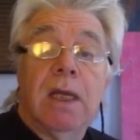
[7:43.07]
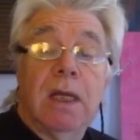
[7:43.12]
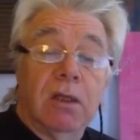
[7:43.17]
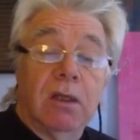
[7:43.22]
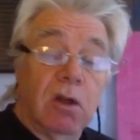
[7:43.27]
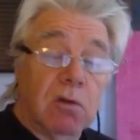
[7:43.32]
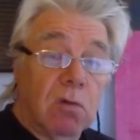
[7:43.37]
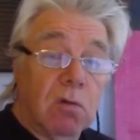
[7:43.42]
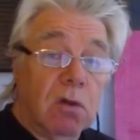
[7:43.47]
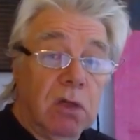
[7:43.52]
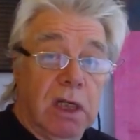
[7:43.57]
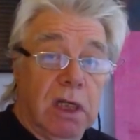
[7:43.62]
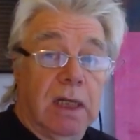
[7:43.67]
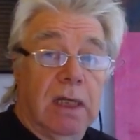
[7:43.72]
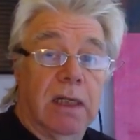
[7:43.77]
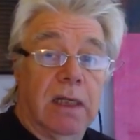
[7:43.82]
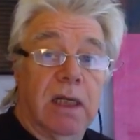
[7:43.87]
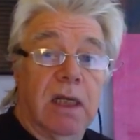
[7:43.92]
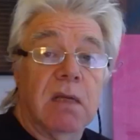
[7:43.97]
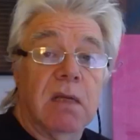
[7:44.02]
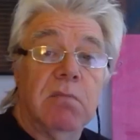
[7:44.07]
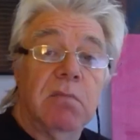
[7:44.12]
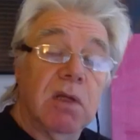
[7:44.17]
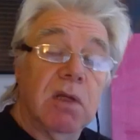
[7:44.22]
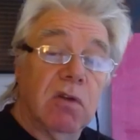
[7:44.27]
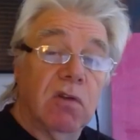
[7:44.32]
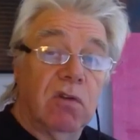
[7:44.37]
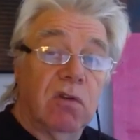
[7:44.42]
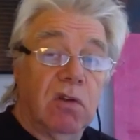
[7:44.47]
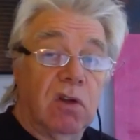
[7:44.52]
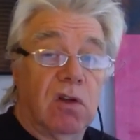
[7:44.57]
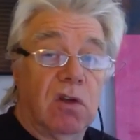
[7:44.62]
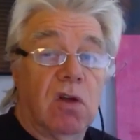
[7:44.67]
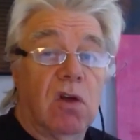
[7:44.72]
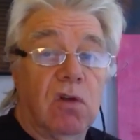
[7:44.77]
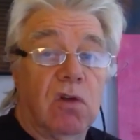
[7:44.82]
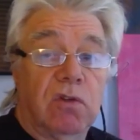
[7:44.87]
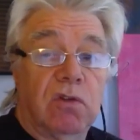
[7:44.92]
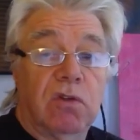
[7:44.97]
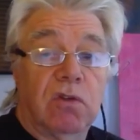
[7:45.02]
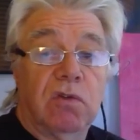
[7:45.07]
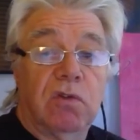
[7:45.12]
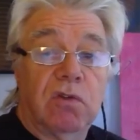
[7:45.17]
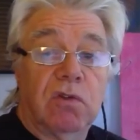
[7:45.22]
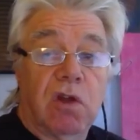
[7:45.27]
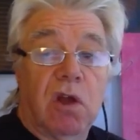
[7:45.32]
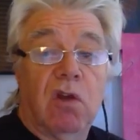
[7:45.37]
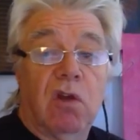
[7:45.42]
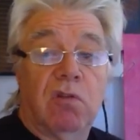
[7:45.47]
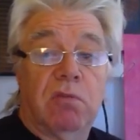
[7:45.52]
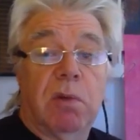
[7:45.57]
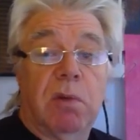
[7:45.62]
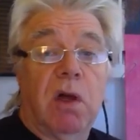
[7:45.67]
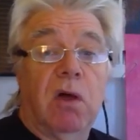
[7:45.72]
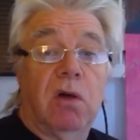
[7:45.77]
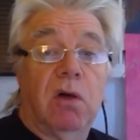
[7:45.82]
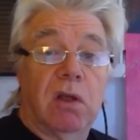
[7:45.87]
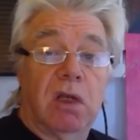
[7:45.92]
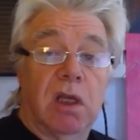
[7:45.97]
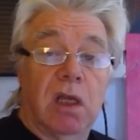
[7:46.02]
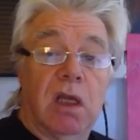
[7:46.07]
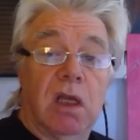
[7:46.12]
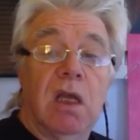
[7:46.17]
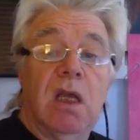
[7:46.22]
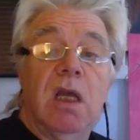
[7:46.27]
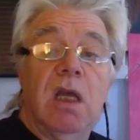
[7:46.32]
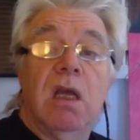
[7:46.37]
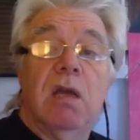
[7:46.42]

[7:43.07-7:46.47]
And ironically, because of the cost of staff parking,